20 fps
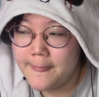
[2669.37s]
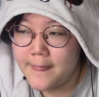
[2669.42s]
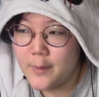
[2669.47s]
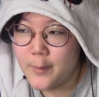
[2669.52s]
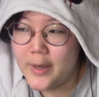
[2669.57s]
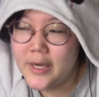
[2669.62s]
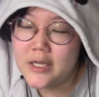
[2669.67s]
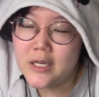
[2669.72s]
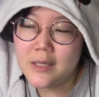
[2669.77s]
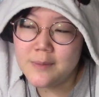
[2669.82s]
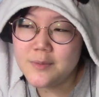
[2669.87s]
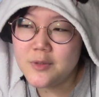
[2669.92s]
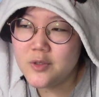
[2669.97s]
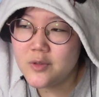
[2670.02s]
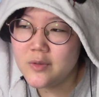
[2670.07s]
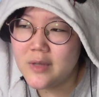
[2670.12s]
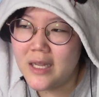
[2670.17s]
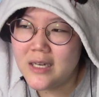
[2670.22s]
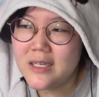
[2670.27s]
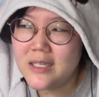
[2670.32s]
When it comes
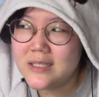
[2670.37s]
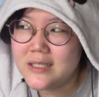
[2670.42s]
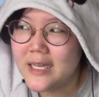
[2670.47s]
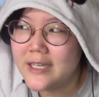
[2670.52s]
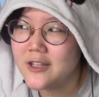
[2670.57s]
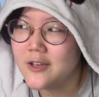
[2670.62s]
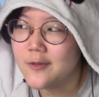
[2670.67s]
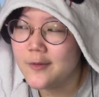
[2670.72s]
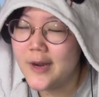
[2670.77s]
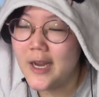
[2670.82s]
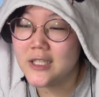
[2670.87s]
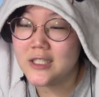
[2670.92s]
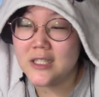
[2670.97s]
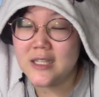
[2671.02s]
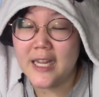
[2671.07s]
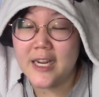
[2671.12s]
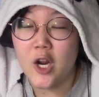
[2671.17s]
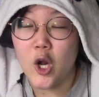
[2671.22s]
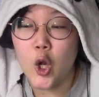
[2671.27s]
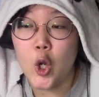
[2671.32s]
to at least like the reaction,
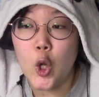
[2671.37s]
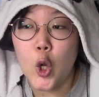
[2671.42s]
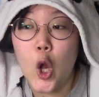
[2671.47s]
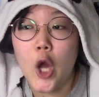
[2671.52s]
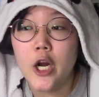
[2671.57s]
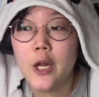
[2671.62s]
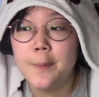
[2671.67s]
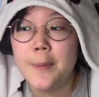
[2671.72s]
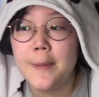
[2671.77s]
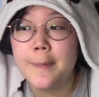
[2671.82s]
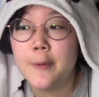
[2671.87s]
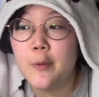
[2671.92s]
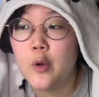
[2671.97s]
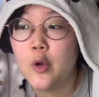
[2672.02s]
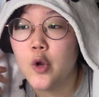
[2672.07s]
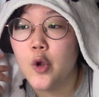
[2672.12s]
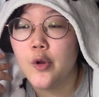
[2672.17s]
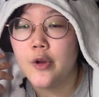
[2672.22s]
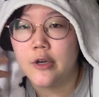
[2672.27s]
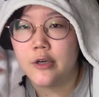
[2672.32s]
like a lot of people were
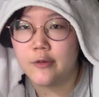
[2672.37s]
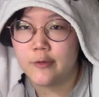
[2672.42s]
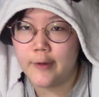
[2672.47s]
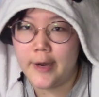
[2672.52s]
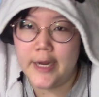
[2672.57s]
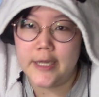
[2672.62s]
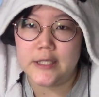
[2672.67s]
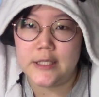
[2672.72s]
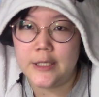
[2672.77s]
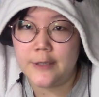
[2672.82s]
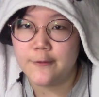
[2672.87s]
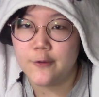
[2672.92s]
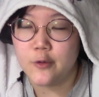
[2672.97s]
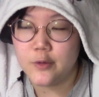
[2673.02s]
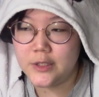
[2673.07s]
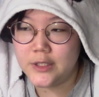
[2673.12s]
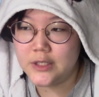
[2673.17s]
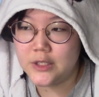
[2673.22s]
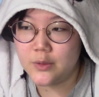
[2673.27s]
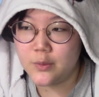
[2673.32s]
going crazy for
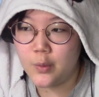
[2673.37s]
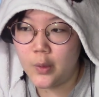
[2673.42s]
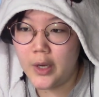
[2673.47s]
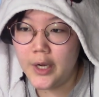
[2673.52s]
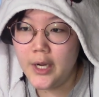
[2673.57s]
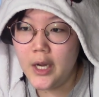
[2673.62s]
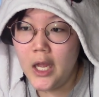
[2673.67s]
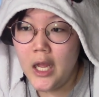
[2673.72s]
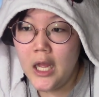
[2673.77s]
season 1.